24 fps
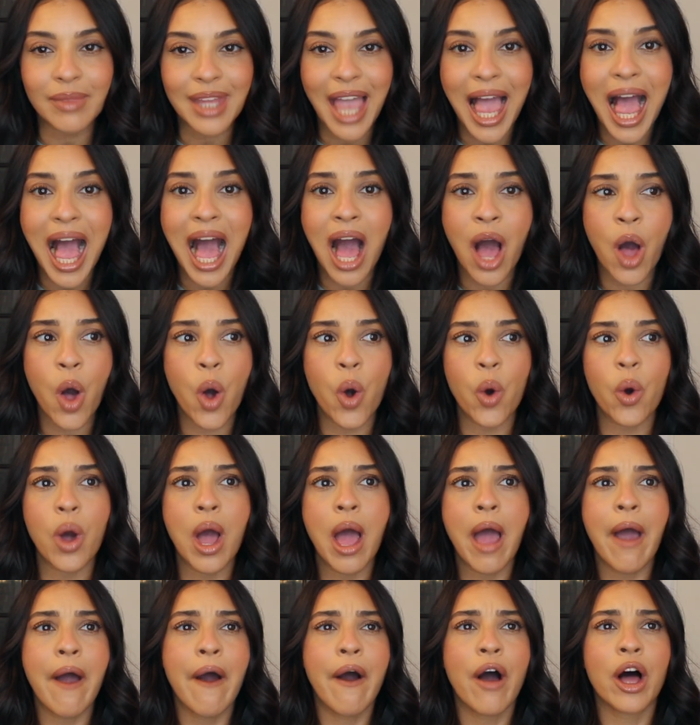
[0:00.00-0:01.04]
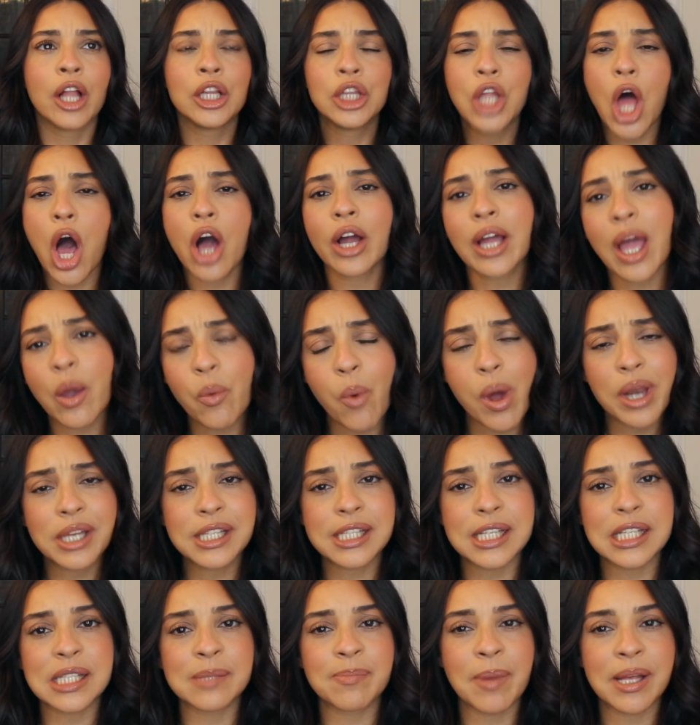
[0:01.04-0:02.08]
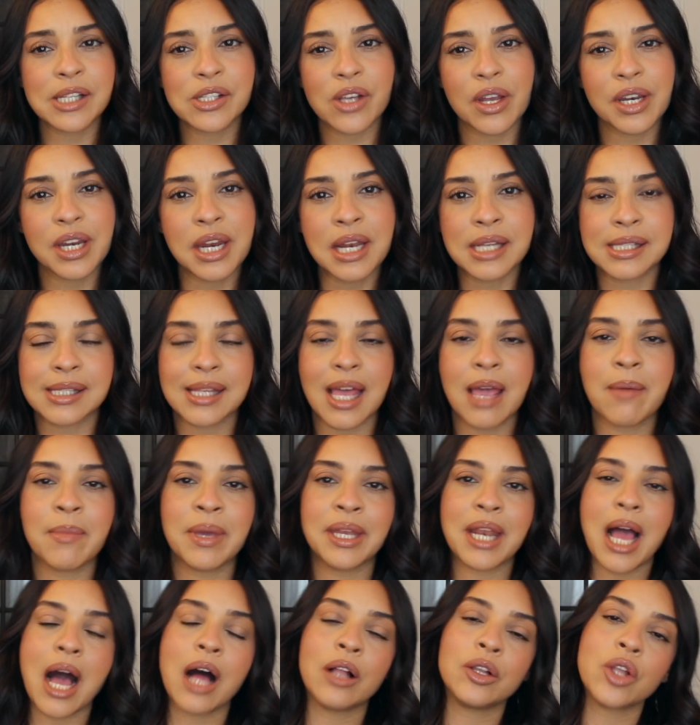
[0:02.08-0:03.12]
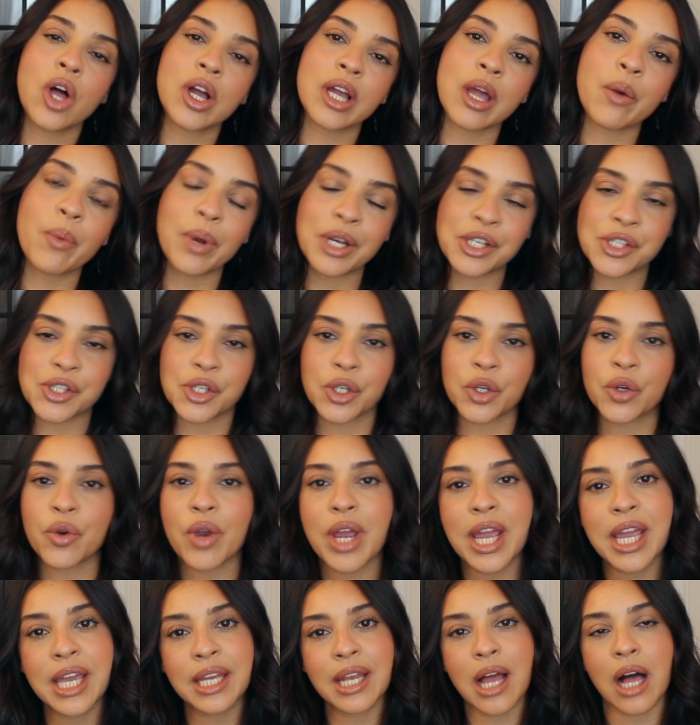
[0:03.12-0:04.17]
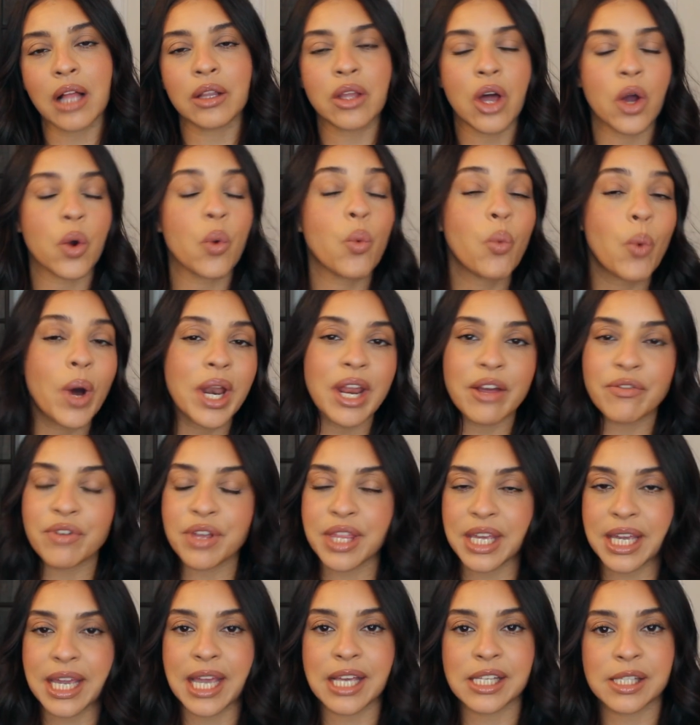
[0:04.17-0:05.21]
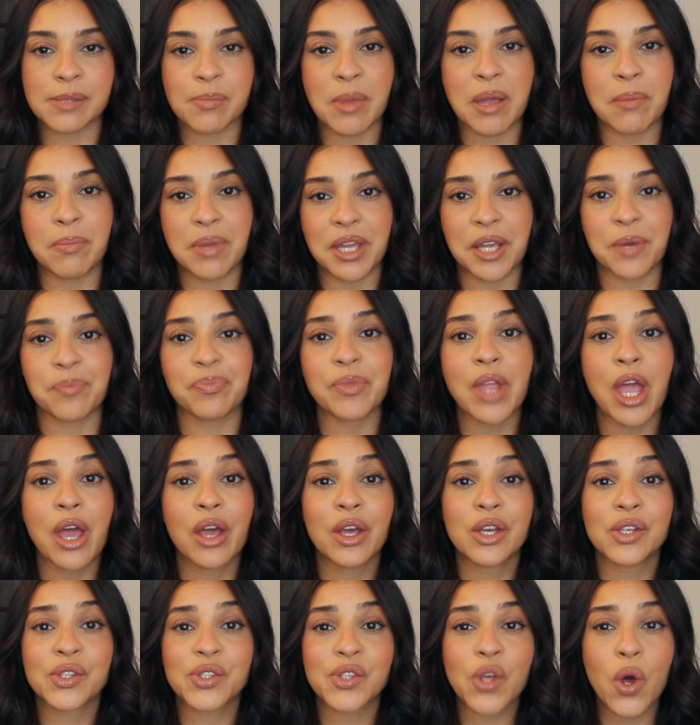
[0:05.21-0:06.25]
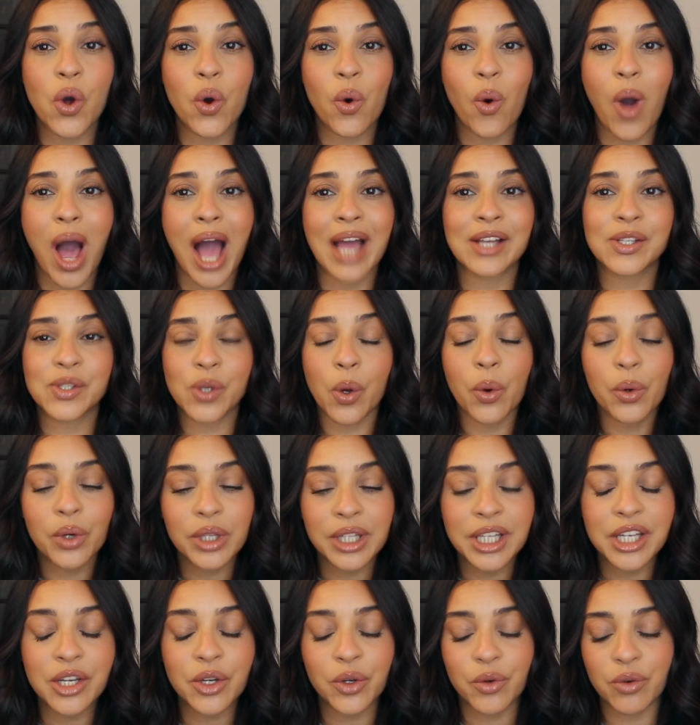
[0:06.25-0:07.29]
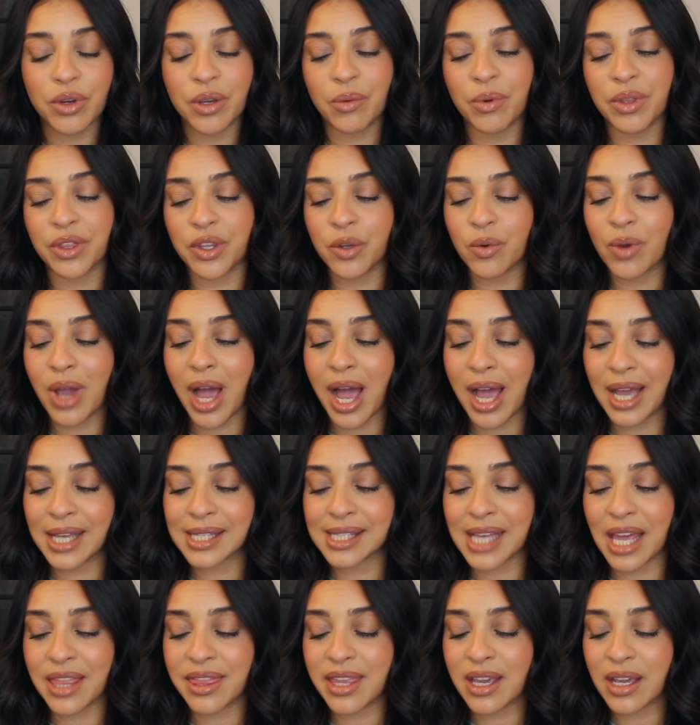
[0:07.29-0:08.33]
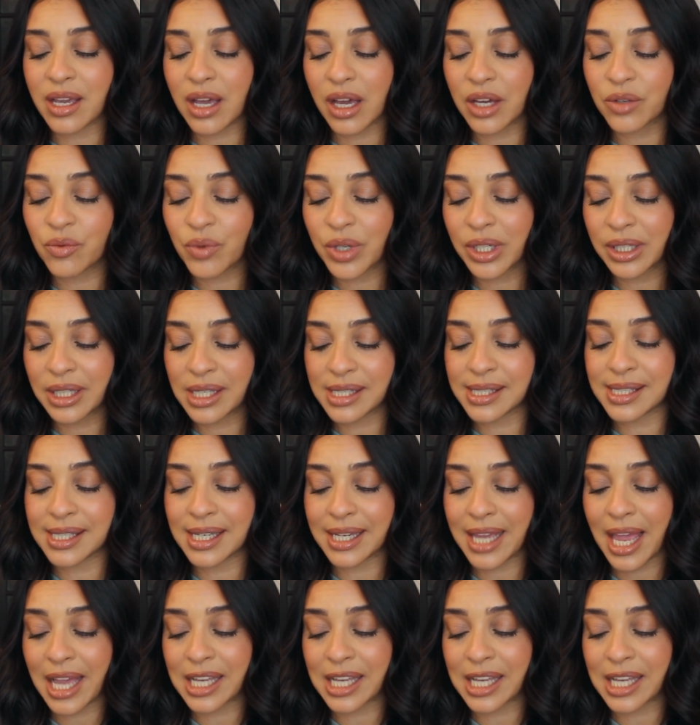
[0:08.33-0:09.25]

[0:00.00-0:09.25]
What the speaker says: how long I wanted to spend on an assignment, how long I wanted to grade, how long, whatever the case may be. So I totally agree with you guys. I think unrealistic